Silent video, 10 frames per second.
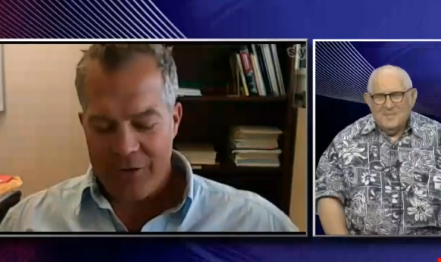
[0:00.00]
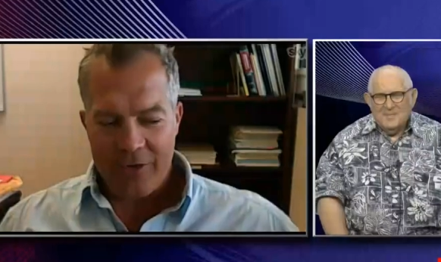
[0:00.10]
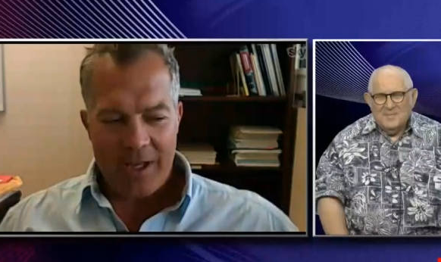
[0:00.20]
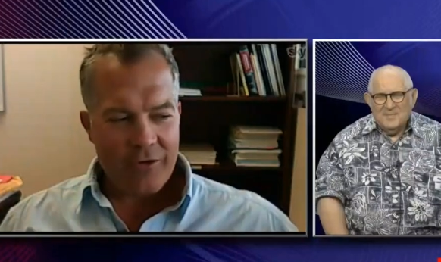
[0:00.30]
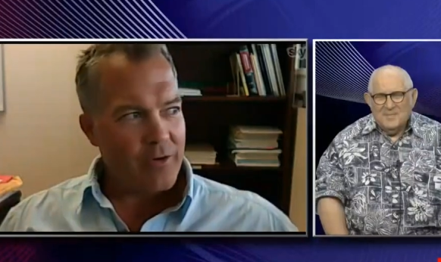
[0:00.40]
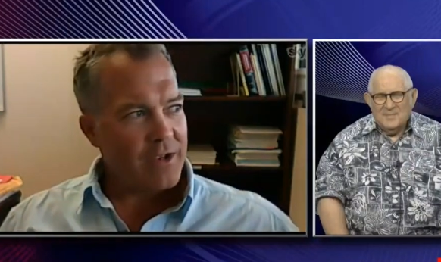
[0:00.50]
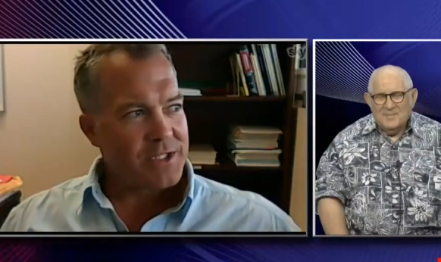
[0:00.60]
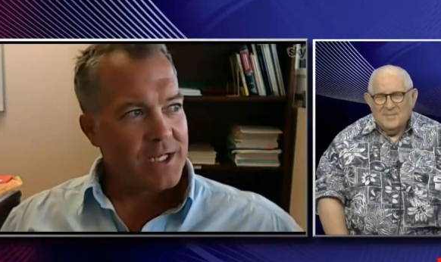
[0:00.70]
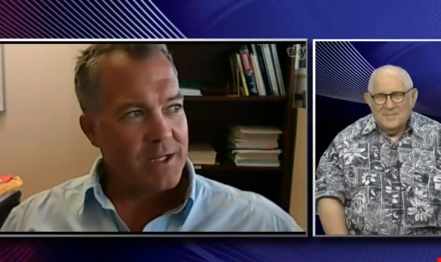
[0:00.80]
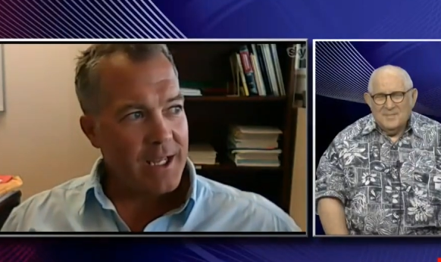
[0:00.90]

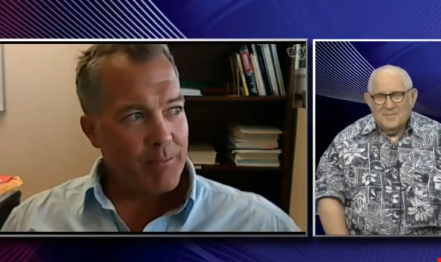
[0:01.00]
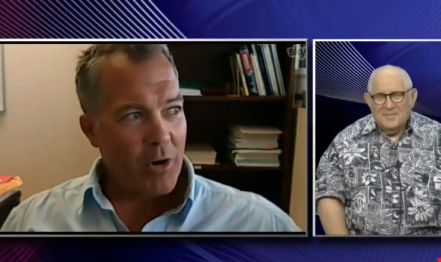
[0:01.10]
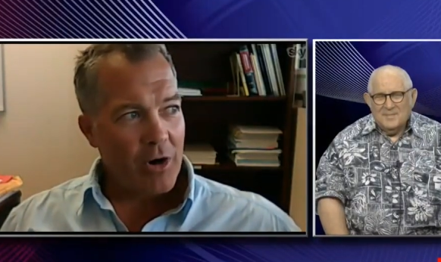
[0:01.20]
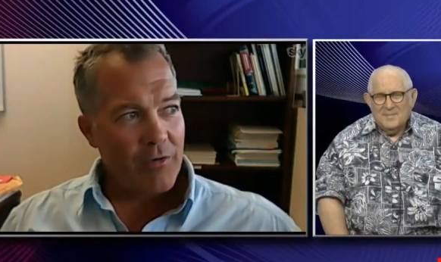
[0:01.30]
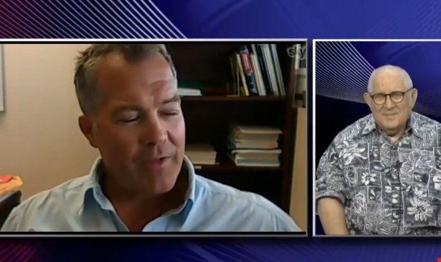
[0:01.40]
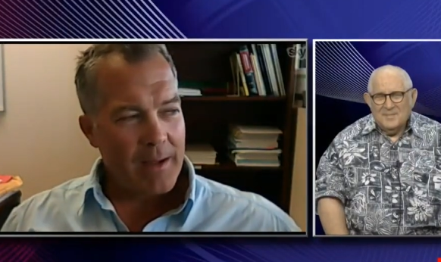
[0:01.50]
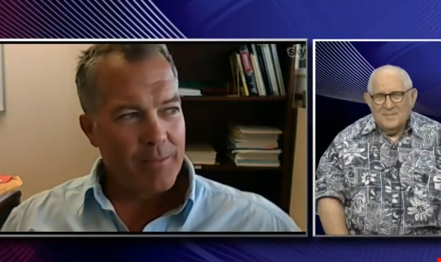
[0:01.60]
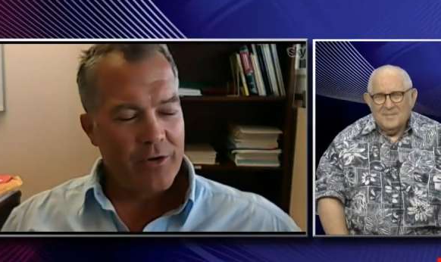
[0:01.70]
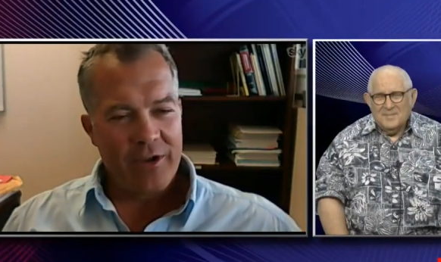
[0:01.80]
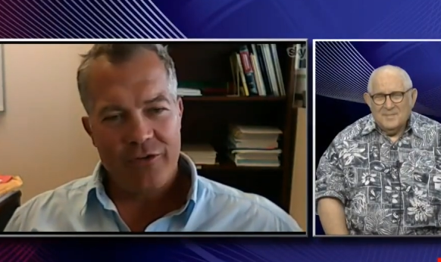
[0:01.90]
Speaker 1: interestingly, part of that
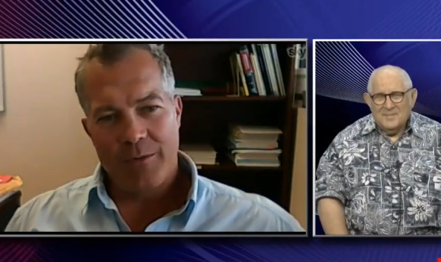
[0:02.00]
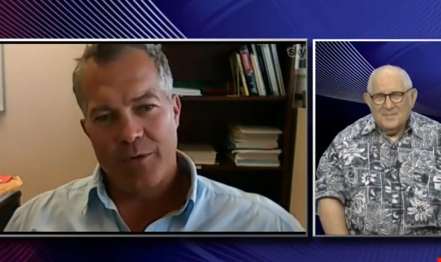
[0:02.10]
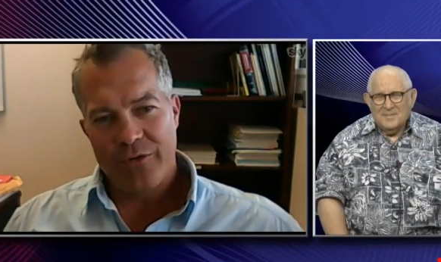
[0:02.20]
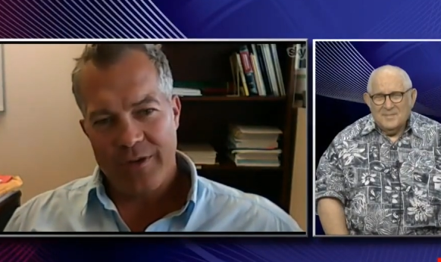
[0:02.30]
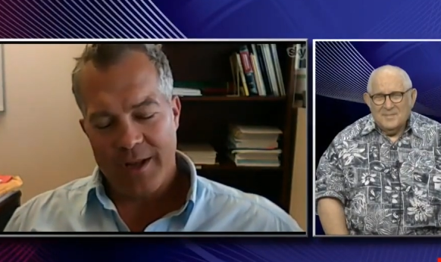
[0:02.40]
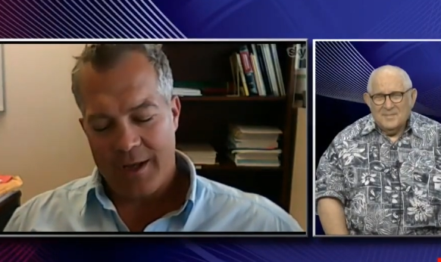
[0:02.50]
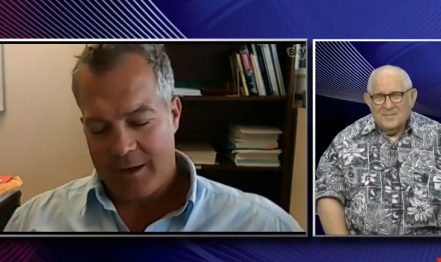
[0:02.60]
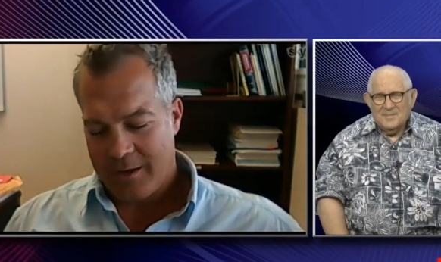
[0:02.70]
partition proceeding